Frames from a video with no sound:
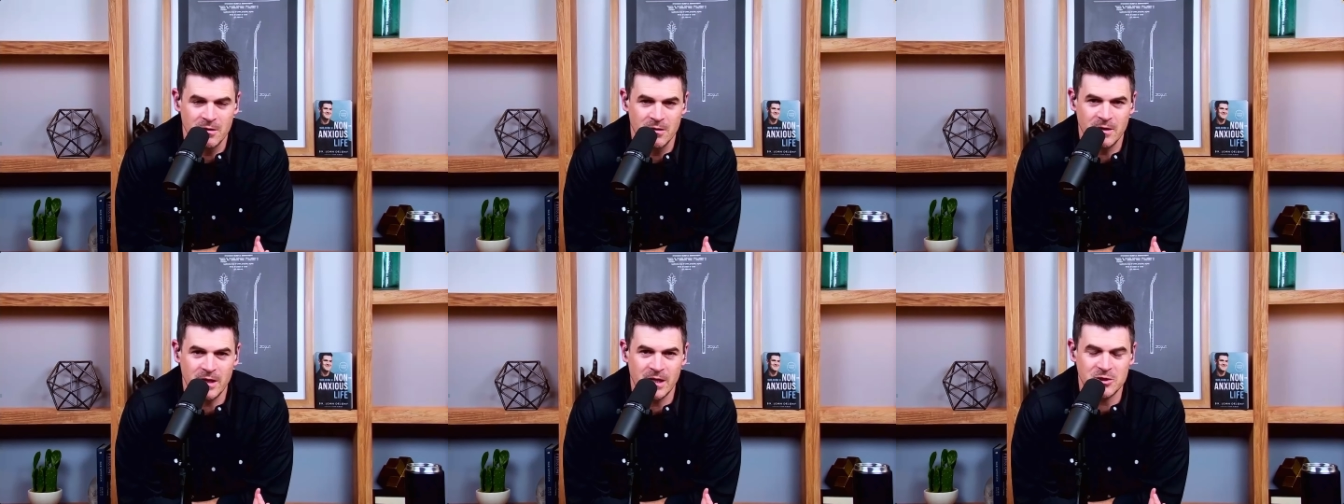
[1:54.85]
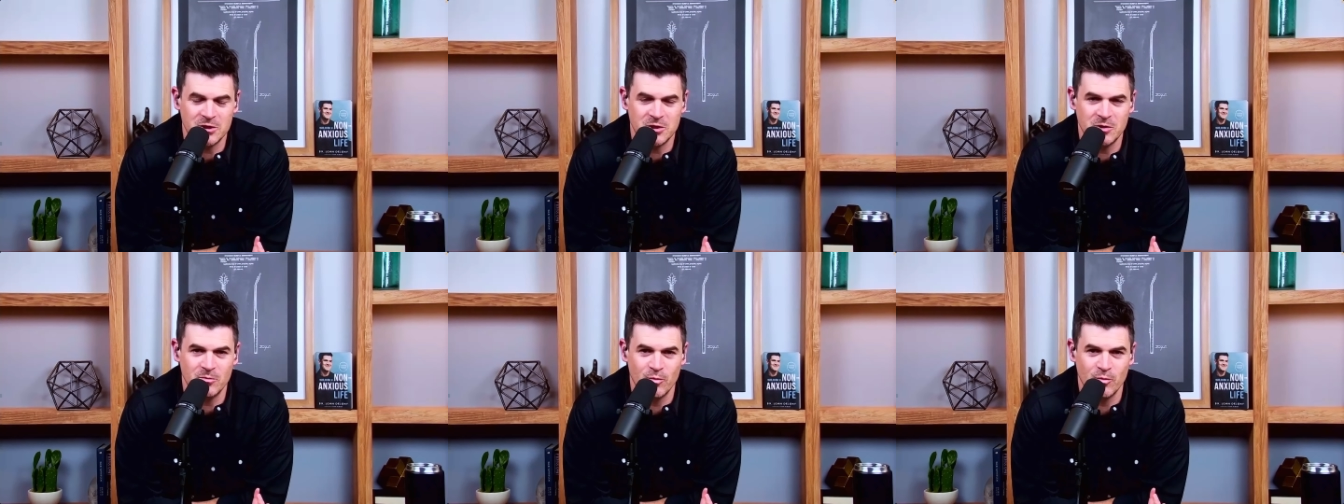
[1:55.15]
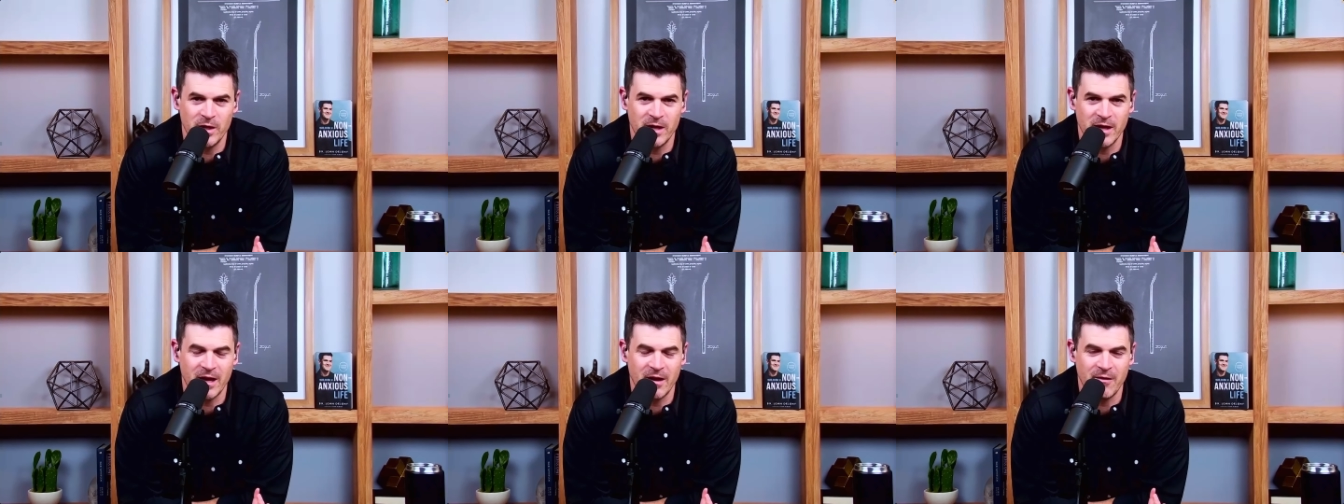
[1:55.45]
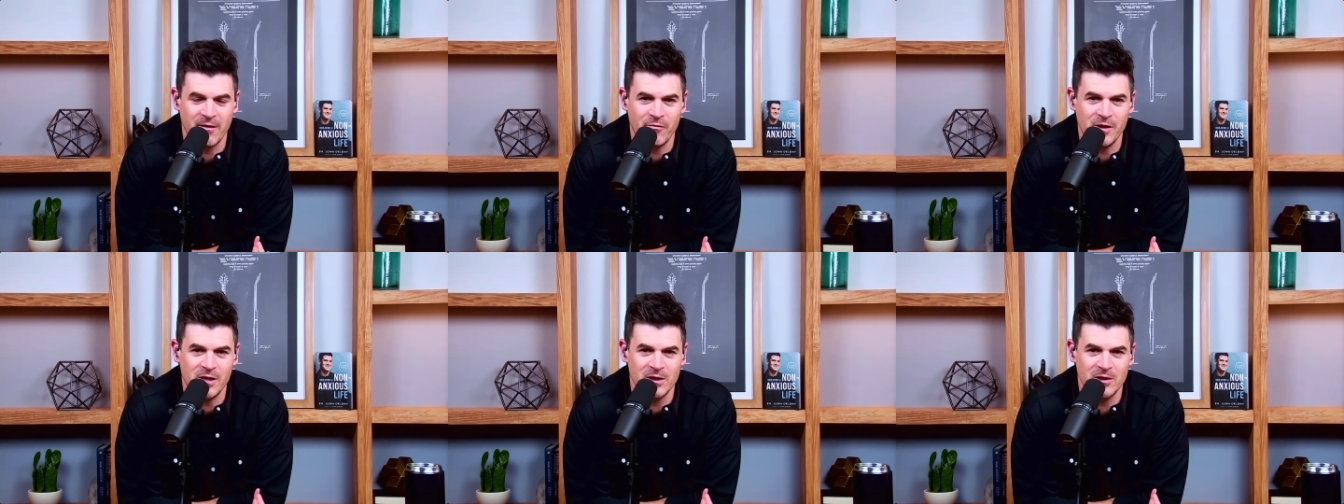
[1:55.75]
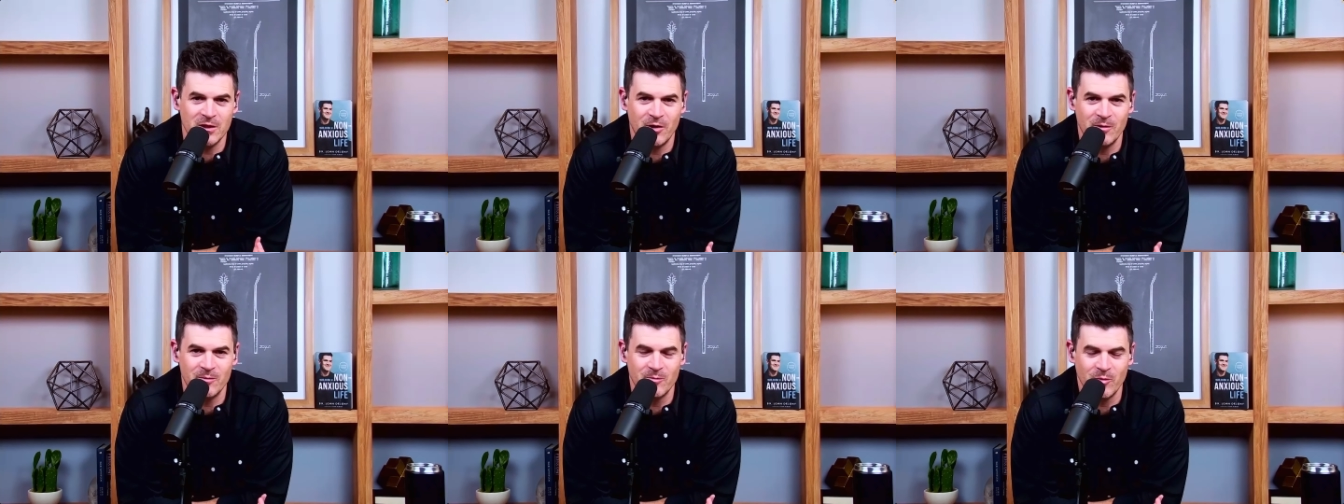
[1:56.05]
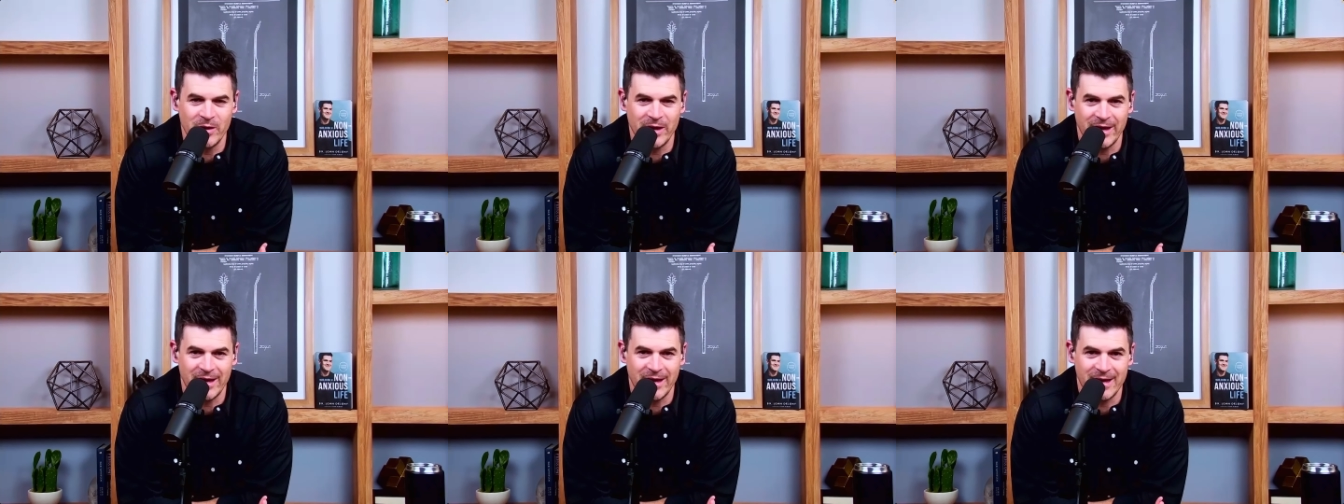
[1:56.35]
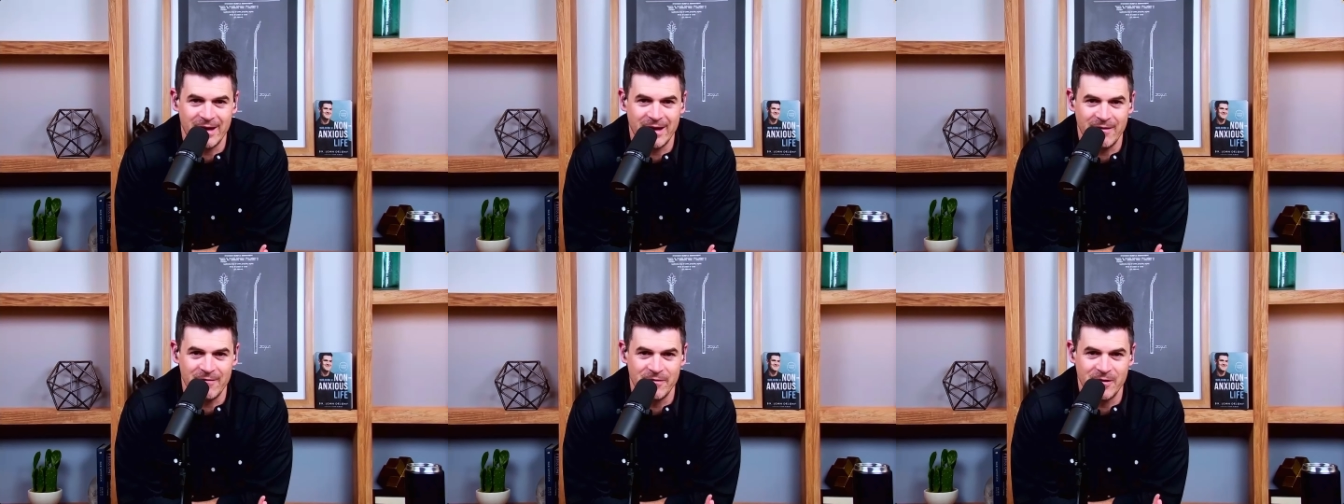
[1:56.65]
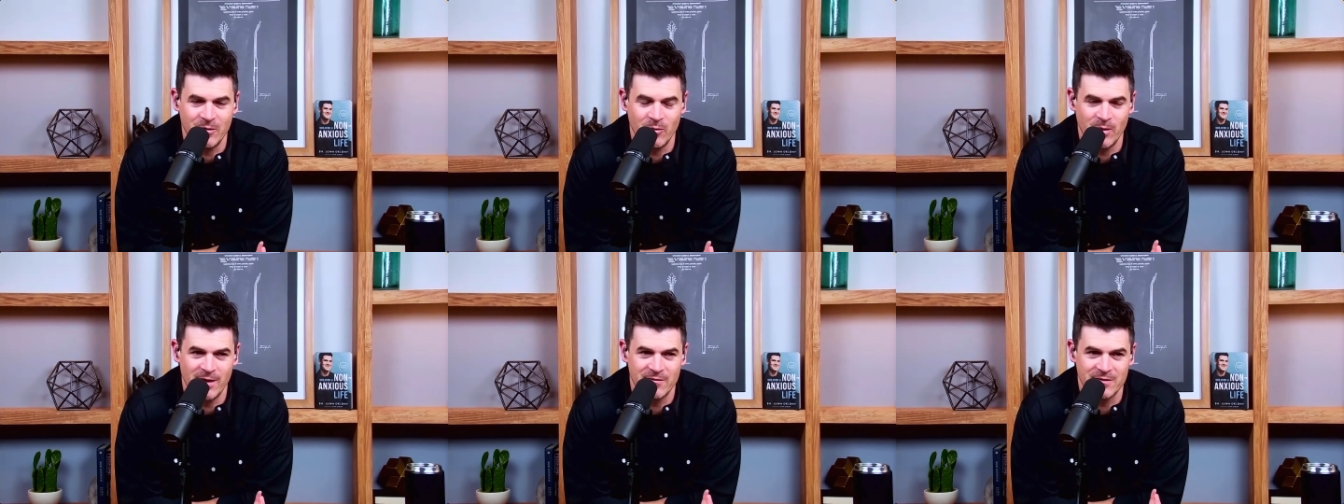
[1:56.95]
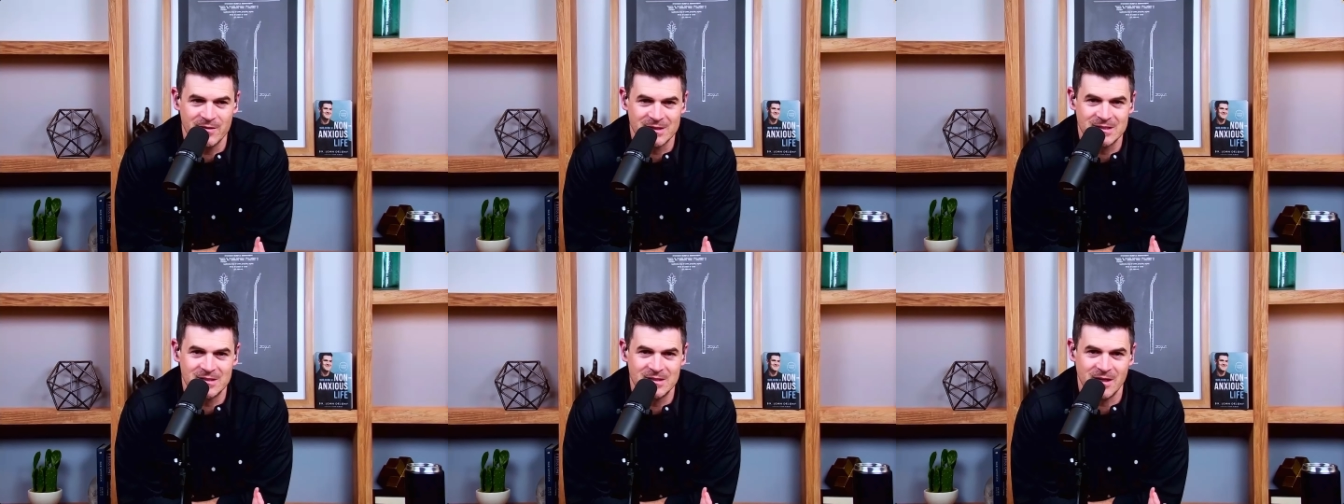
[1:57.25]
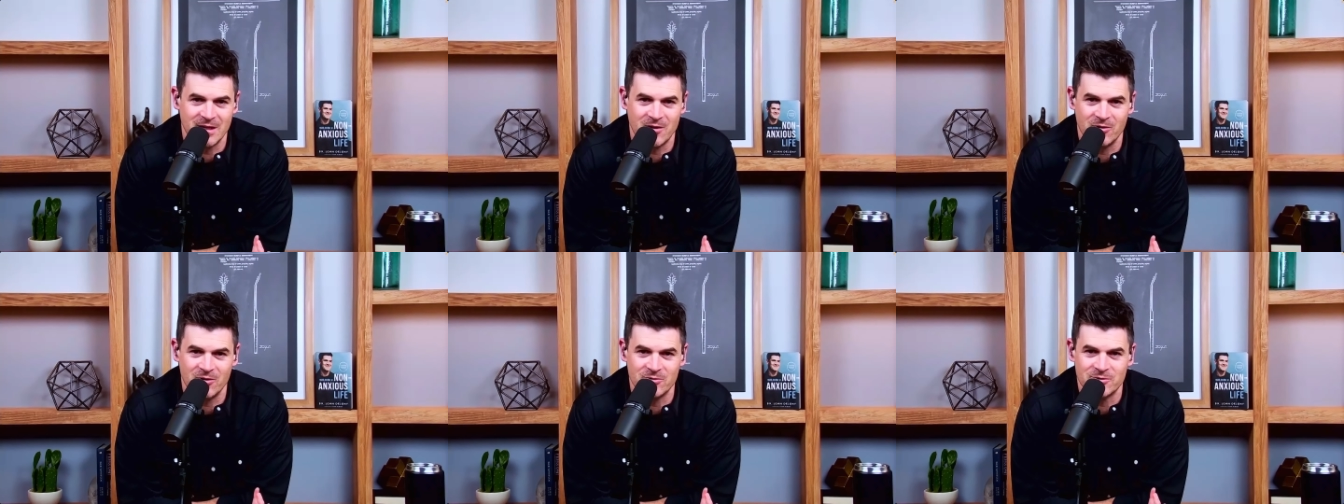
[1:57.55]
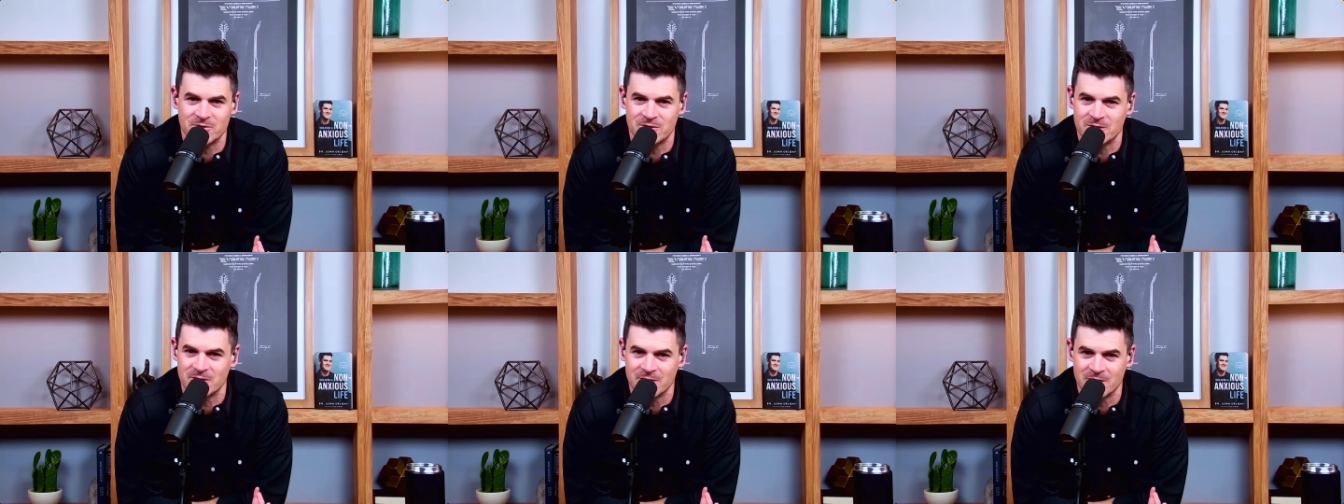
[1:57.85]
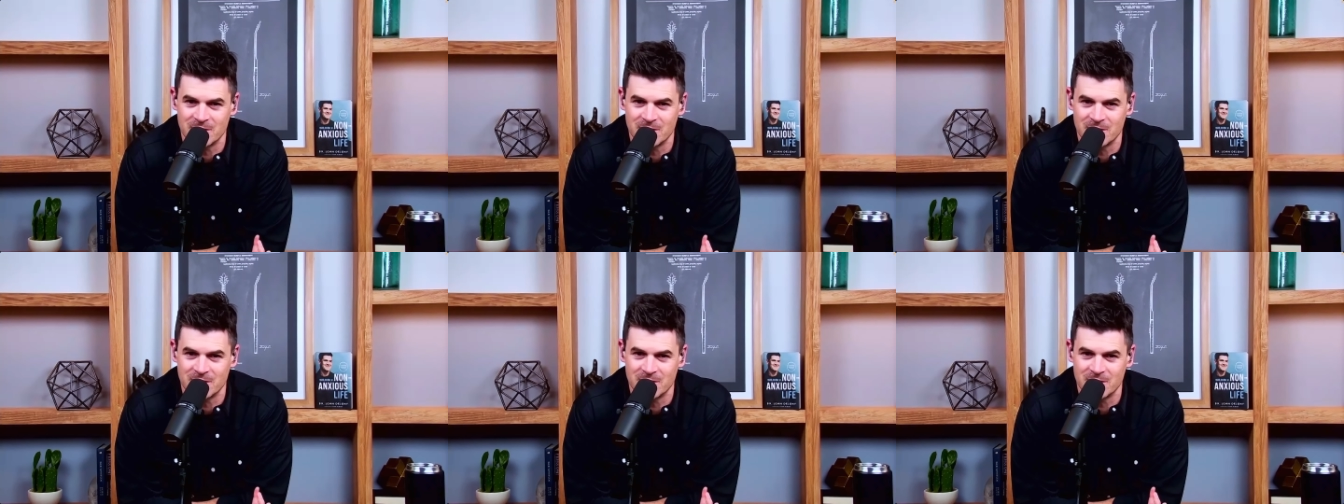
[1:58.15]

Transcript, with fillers: that should ring every alarm we have, that we have a sick culture.